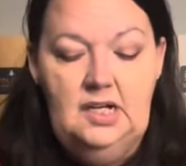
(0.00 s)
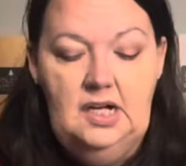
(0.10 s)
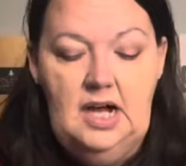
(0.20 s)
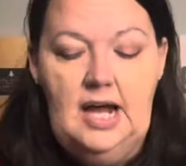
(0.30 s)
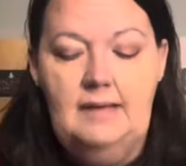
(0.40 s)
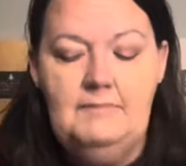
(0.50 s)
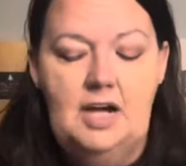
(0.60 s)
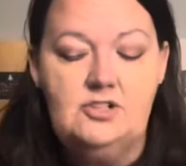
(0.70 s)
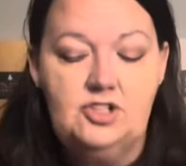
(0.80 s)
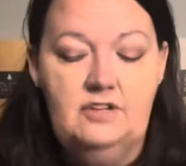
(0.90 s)
I'm
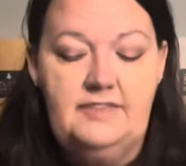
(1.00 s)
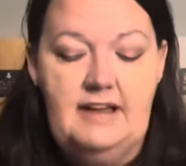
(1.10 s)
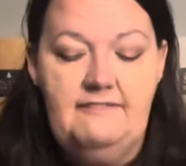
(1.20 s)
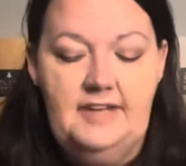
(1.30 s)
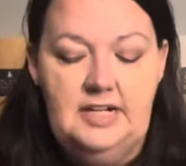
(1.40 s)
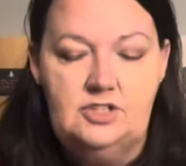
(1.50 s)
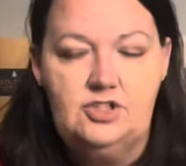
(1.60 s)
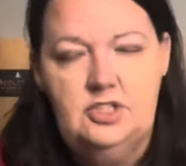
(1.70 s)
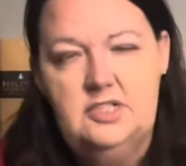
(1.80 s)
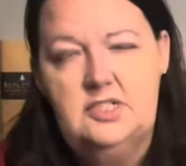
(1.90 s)
not sure if that finish
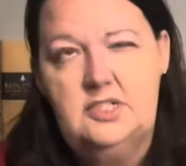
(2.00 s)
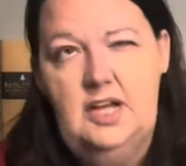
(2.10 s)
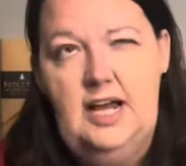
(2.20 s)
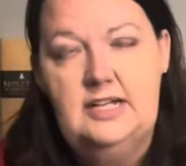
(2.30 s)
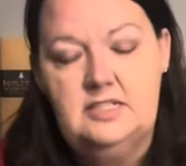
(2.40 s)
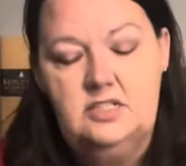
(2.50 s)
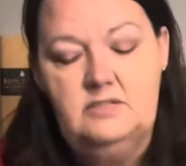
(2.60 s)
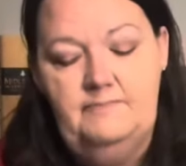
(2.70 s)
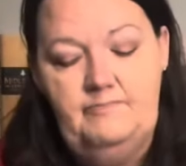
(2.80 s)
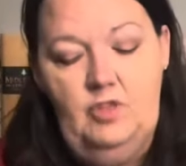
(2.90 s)
is as
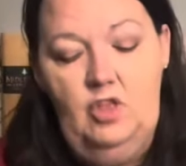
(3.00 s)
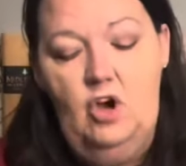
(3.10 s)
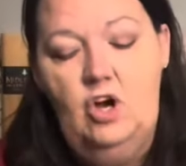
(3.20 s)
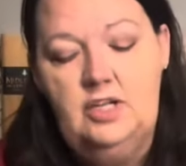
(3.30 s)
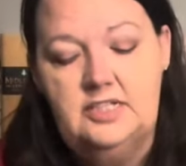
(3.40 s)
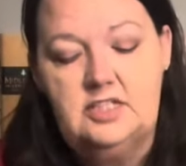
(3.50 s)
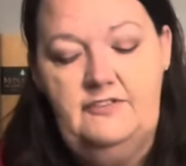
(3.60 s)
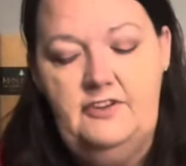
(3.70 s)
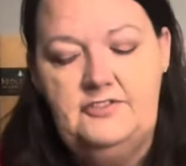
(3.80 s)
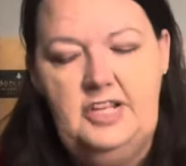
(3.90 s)
long as the
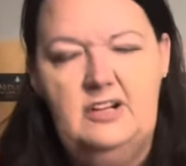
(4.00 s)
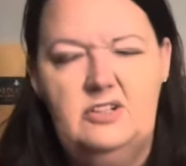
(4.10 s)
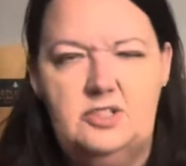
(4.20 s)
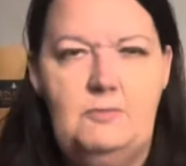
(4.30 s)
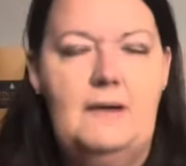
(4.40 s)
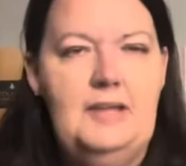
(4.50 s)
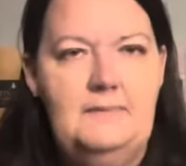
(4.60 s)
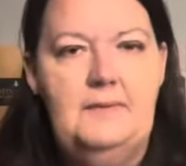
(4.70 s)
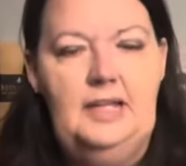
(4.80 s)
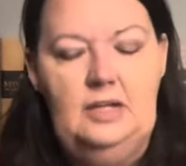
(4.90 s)
15, or it's probably
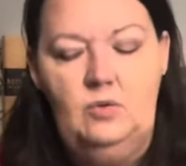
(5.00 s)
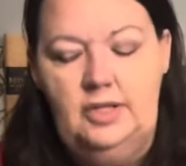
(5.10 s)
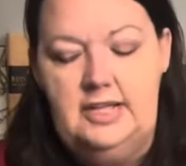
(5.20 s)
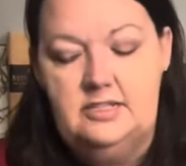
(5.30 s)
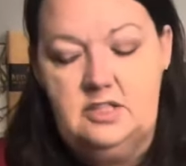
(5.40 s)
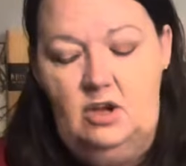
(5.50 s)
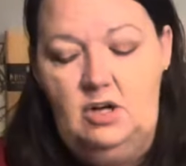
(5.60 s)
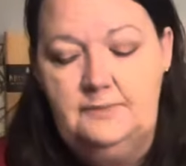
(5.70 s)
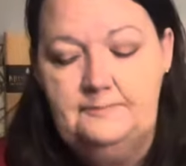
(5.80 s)
equally as long.